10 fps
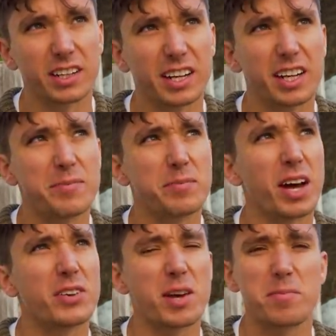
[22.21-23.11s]

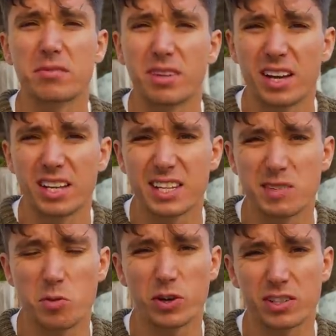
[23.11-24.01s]
Um, I was up early
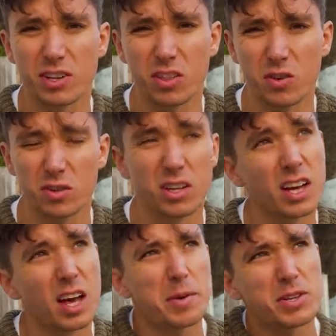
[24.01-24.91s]
this morning, so I thought
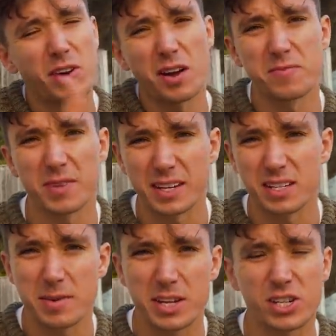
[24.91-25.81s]
I might as well go down
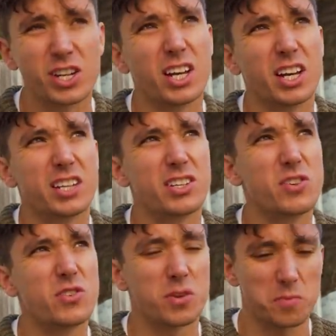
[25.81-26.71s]
to the beach,
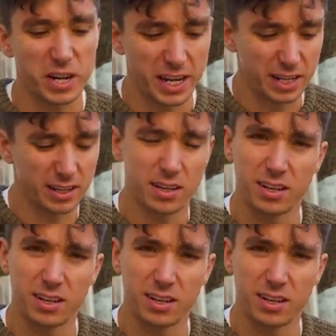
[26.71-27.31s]
do some reading.